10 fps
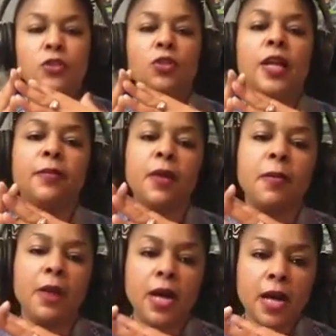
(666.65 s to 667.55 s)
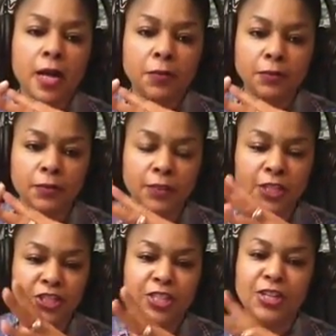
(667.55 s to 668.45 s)
So, like my mom,
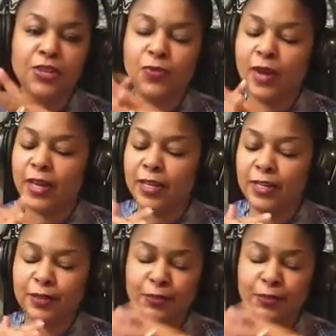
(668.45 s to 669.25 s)
she created